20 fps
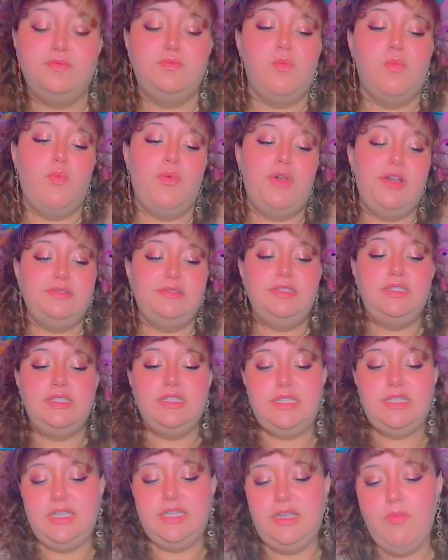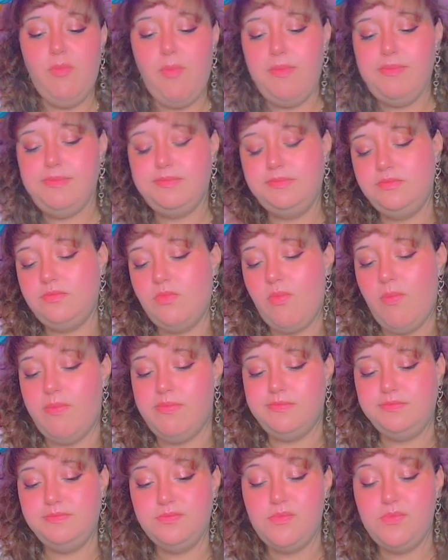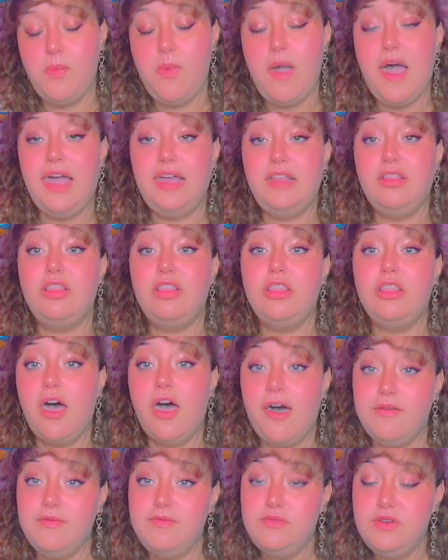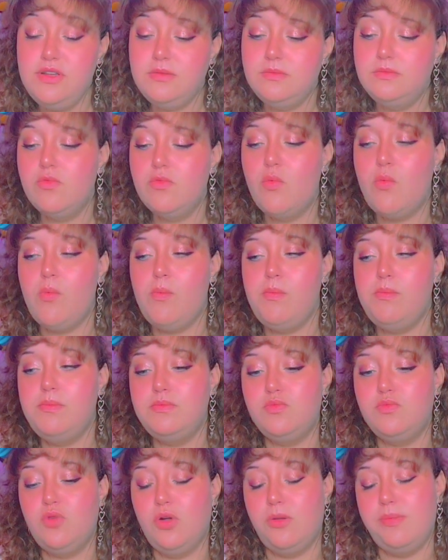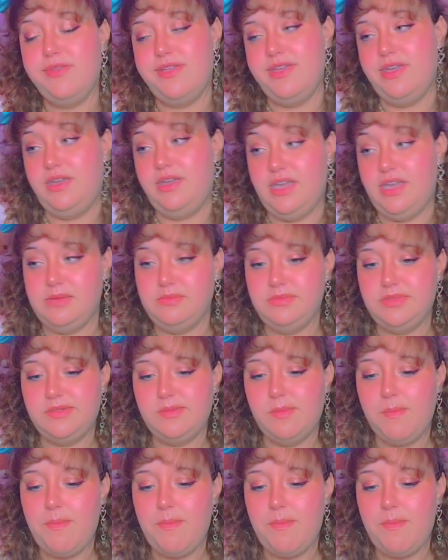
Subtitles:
When I was a kid, I loved role-playing games.